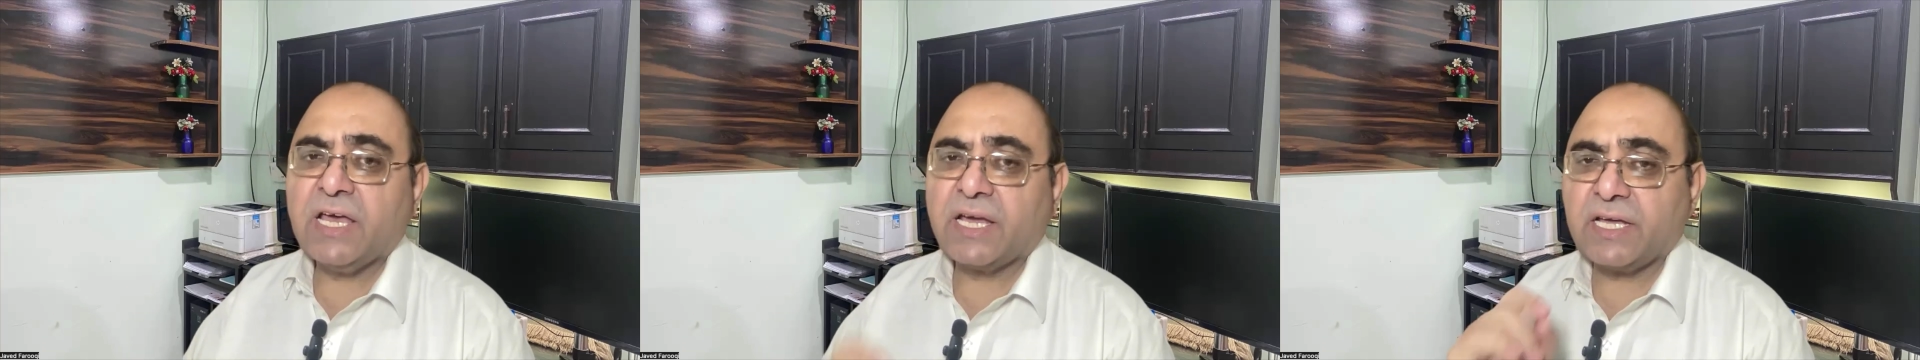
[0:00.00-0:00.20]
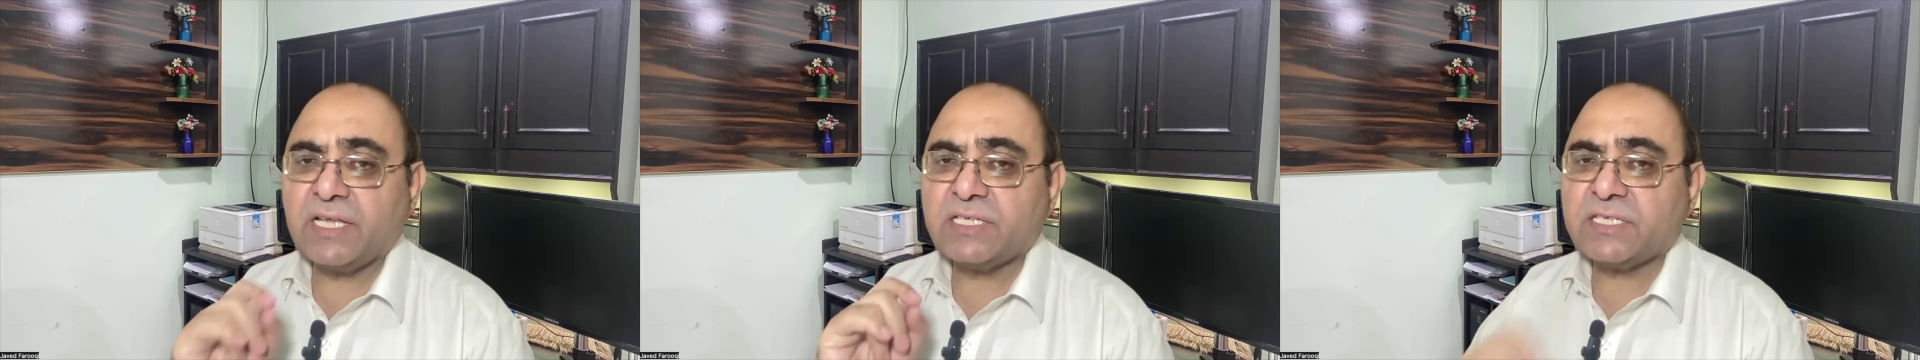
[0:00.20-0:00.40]

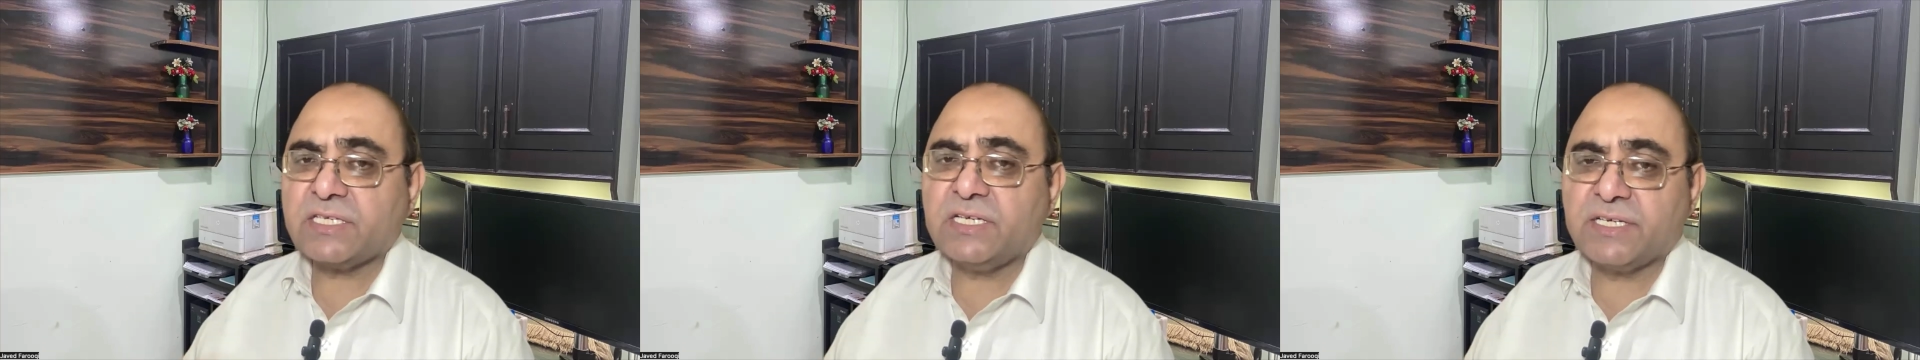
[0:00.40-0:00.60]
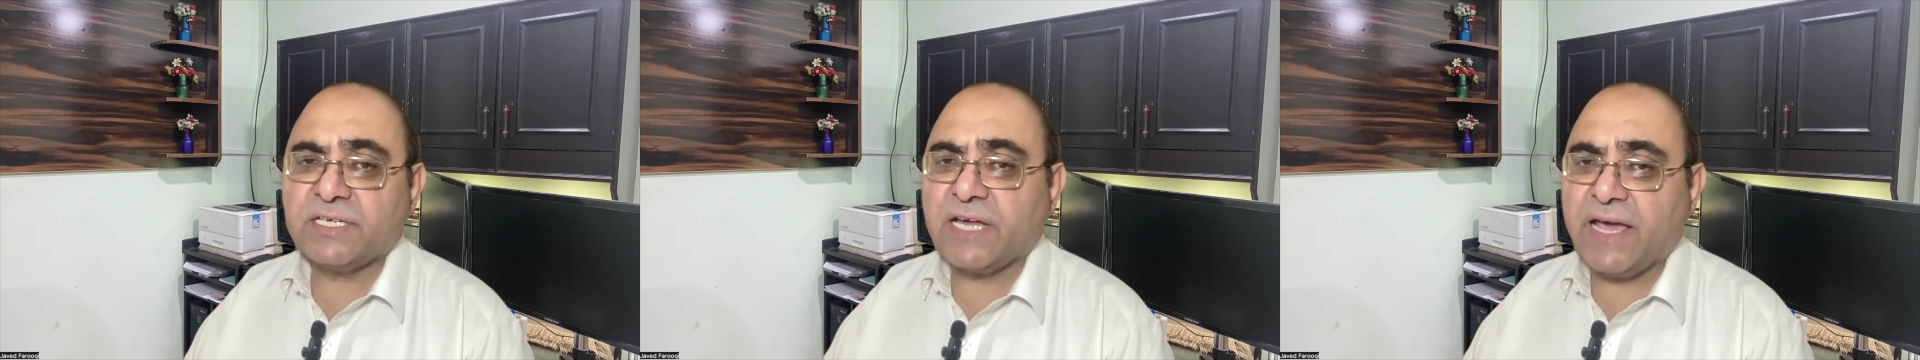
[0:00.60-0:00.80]

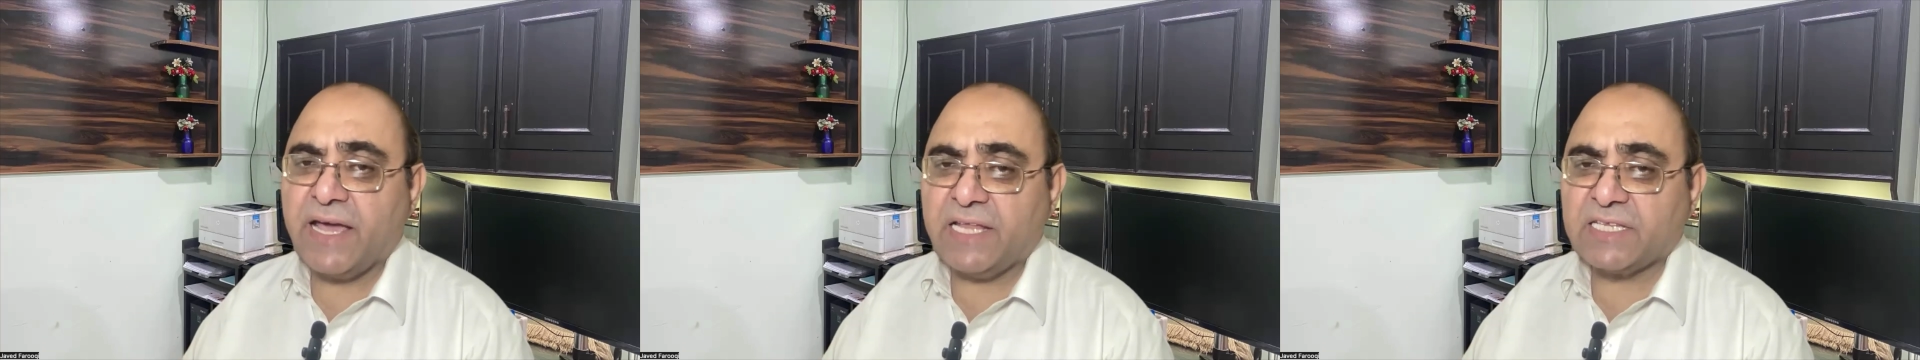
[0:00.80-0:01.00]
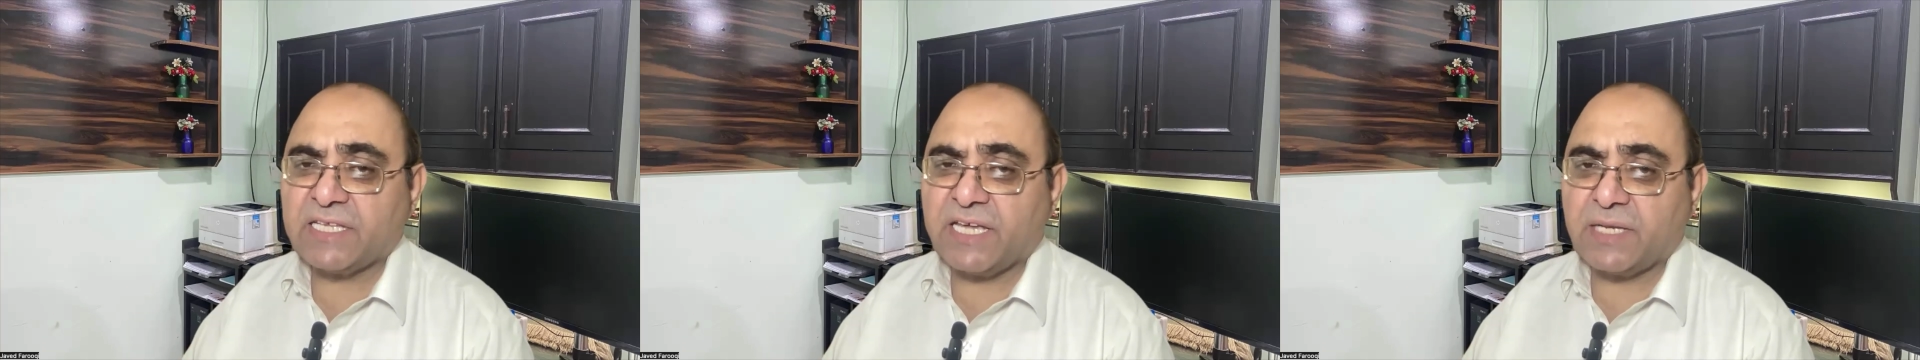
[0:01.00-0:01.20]
consult a
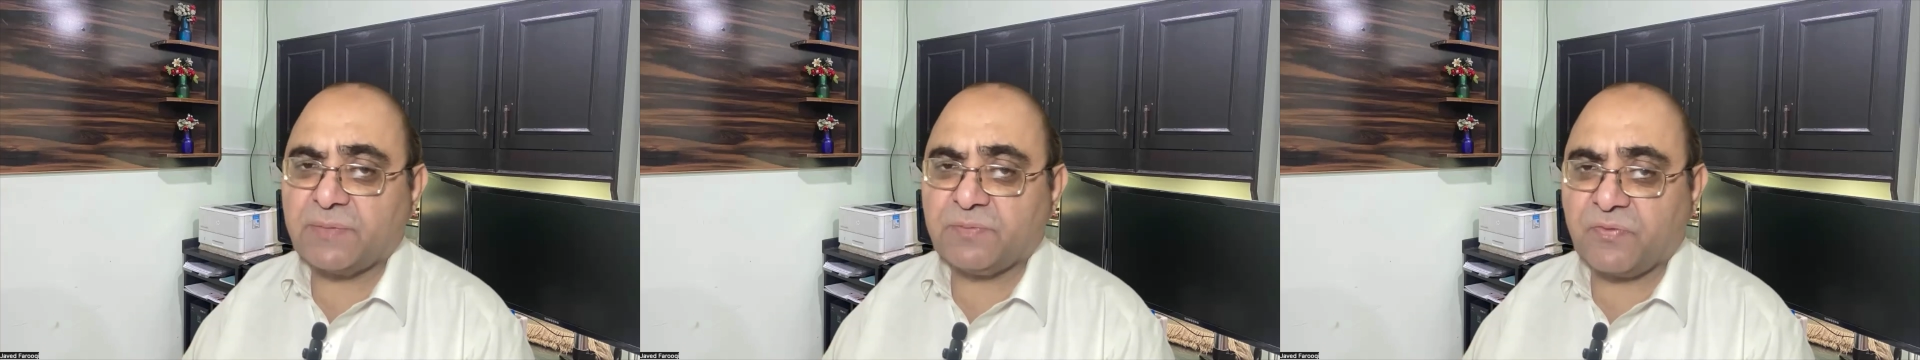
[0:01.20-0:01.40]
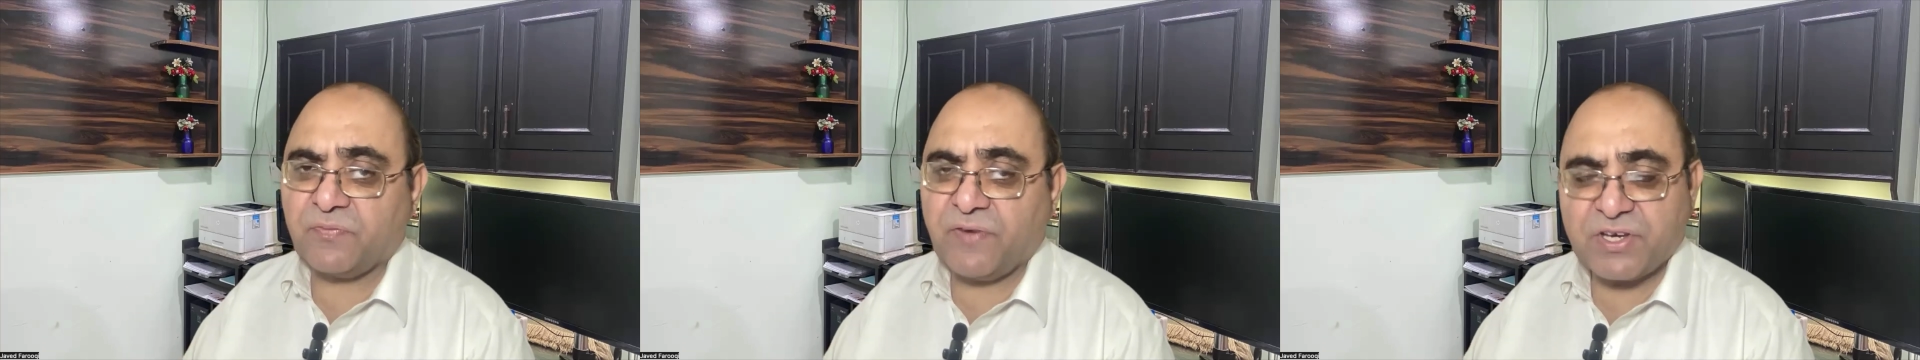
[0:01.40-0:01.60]
healthcare
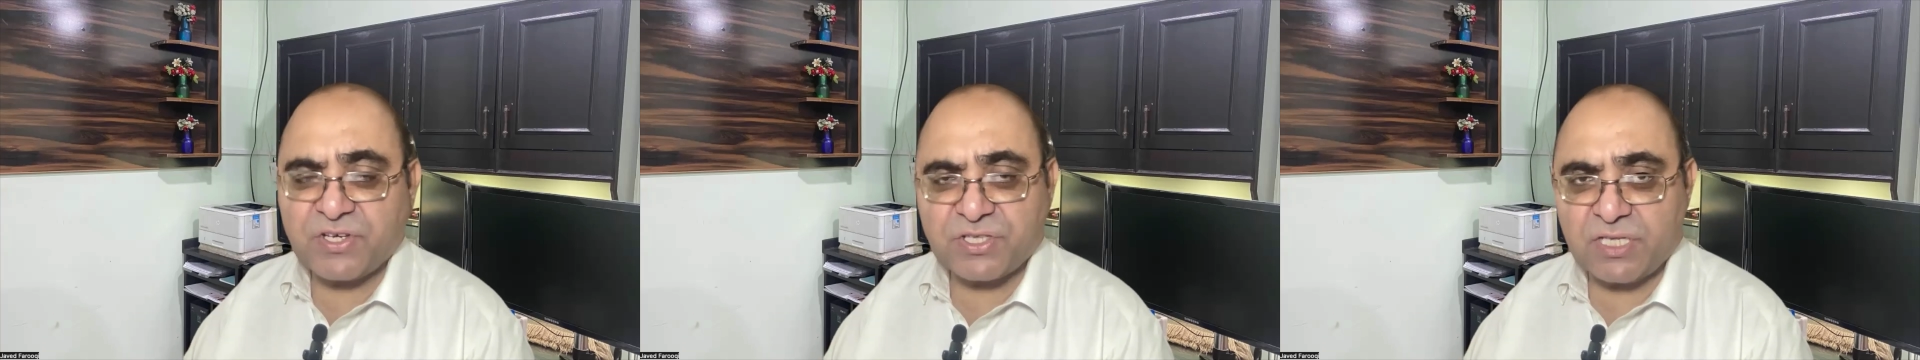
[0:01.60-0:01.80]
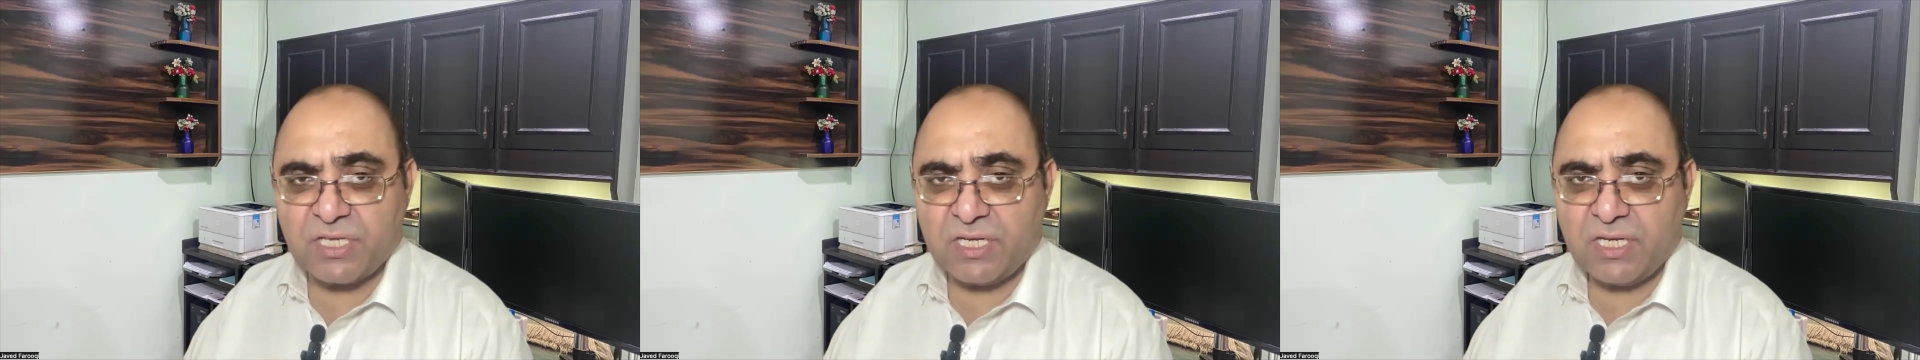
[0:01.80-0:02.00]

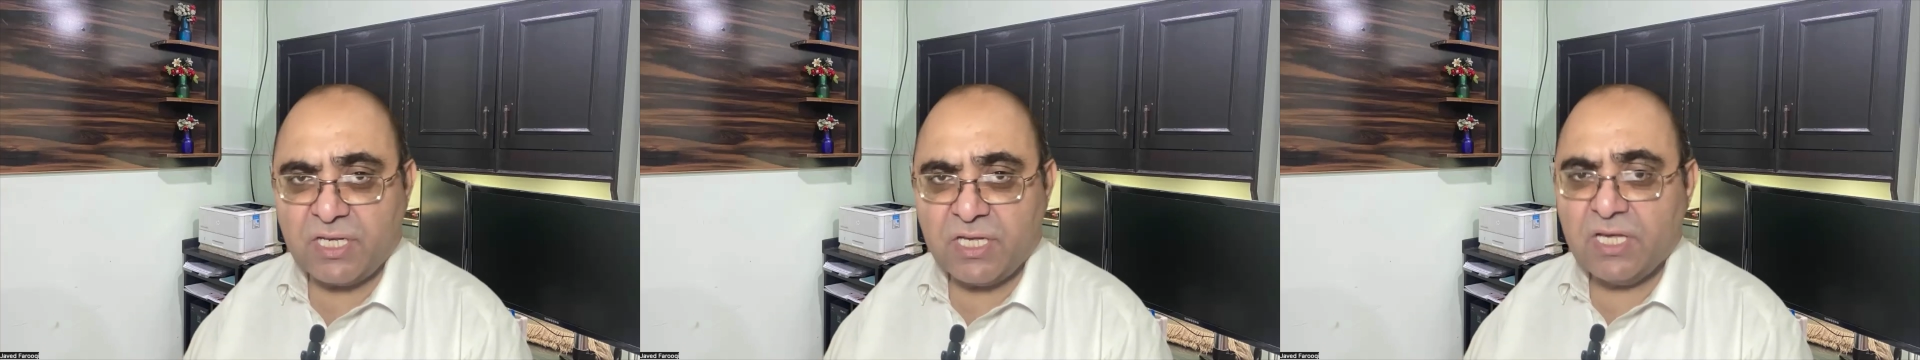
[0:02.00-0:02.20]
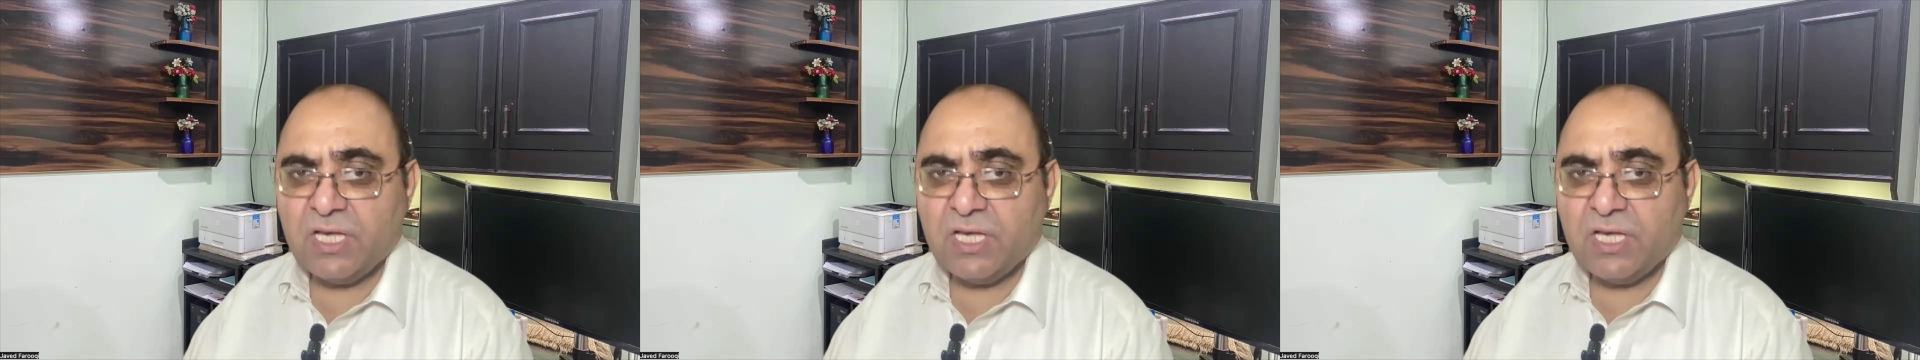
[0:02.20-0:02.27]
professional